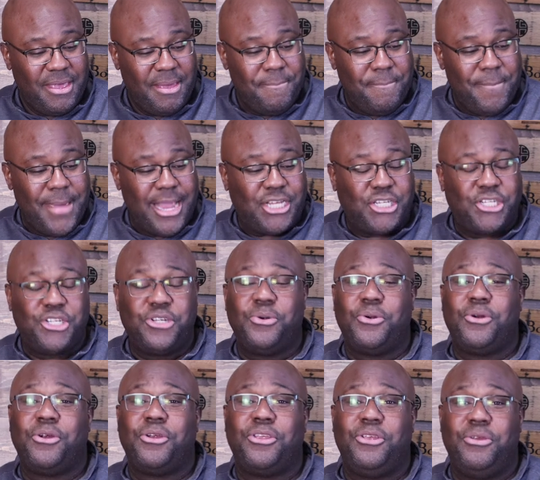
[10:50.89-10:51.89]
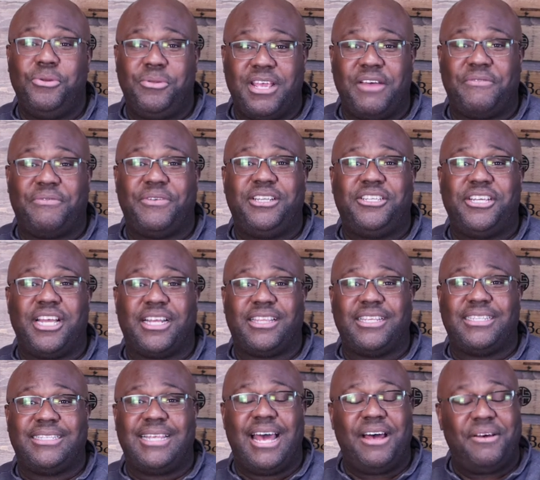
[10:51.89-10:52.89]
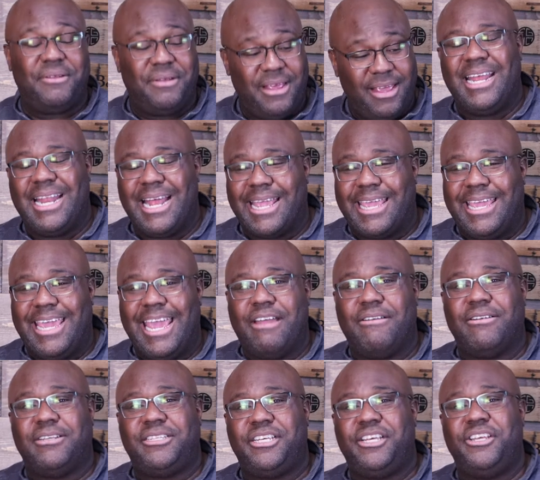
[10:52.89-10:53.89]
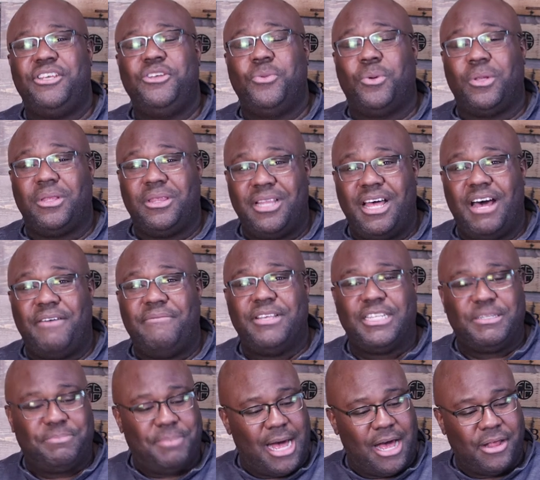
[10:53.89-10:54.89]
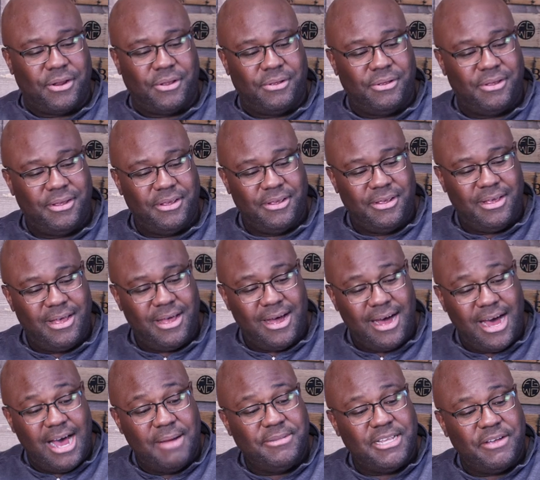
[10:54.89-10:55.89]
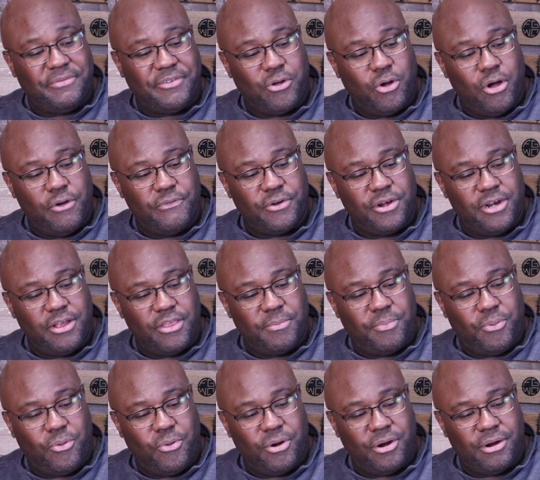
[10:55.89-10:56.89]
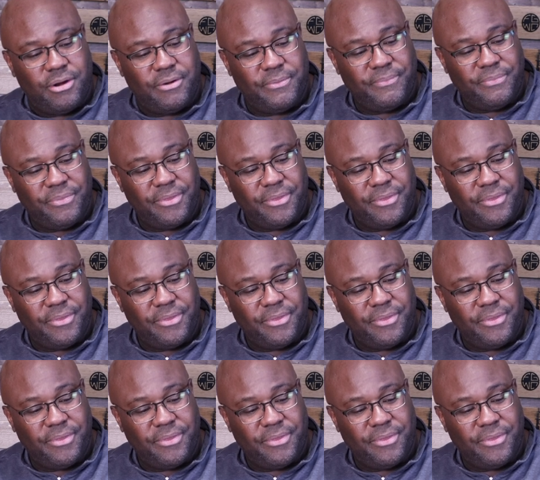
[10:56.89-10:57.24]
Make sure you definitely check this out, and I guarantee you will love this bottle. I'm definitely going for another pour.